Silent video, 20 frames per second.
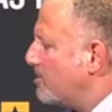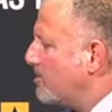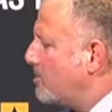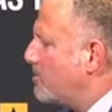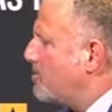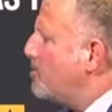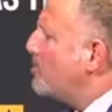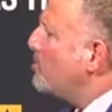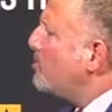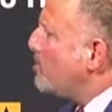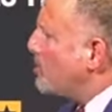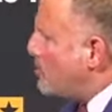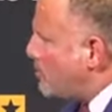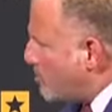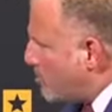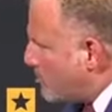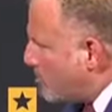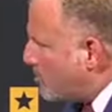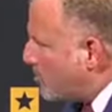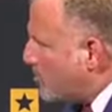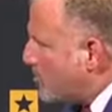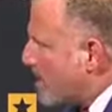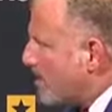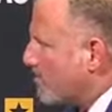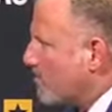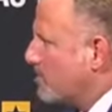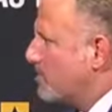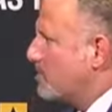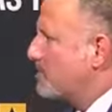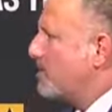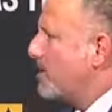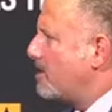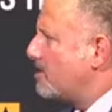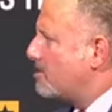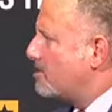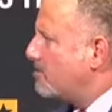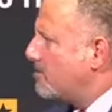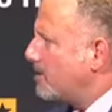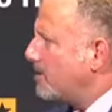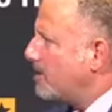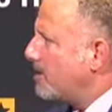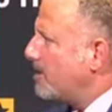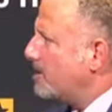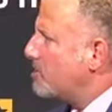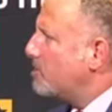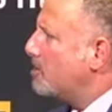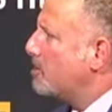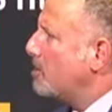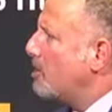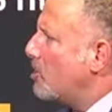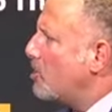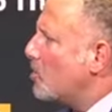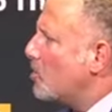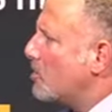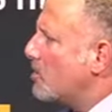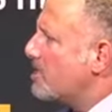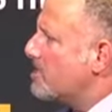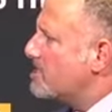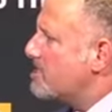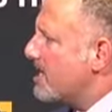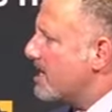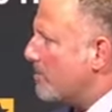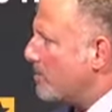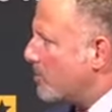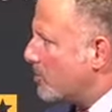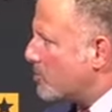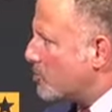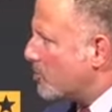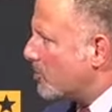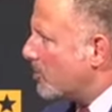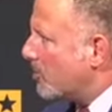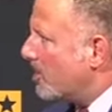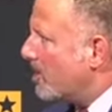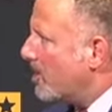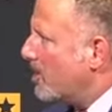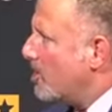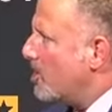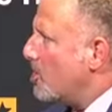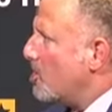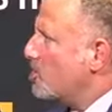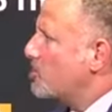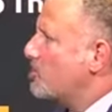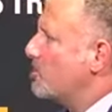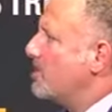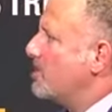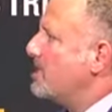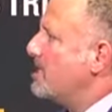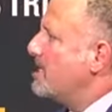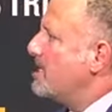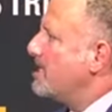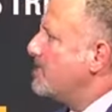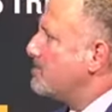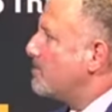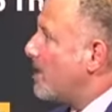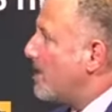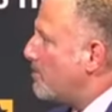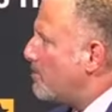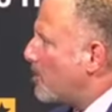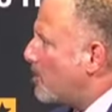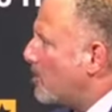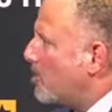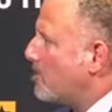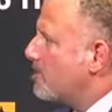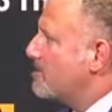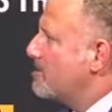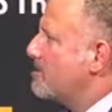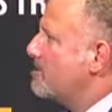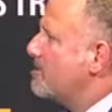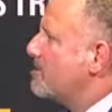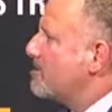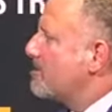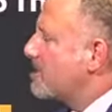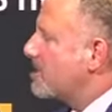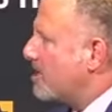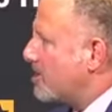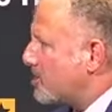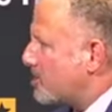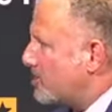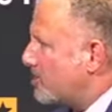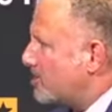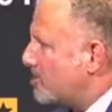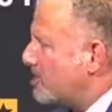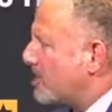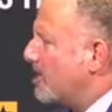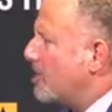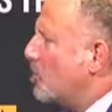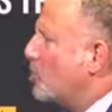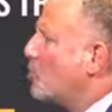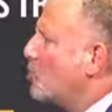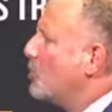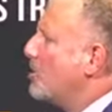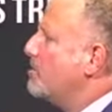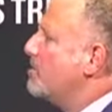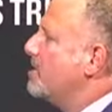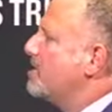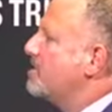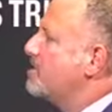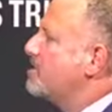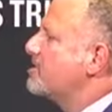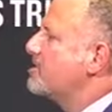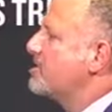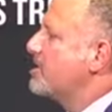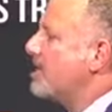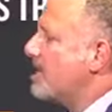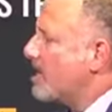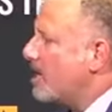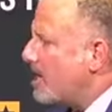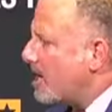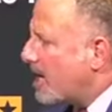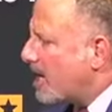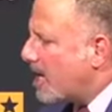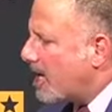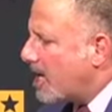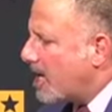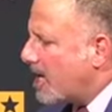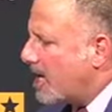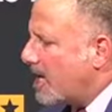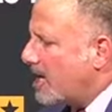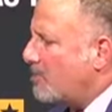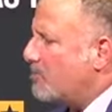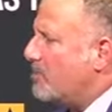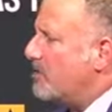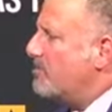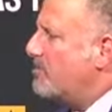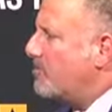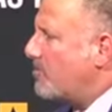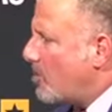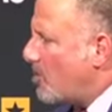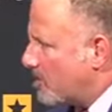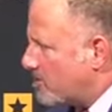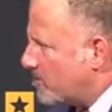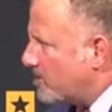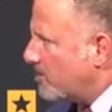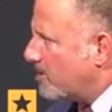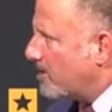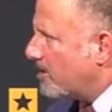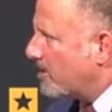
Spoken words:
do you have a responsibility to lower the temperature so that these bipartisan discussions and agreements can be fostered?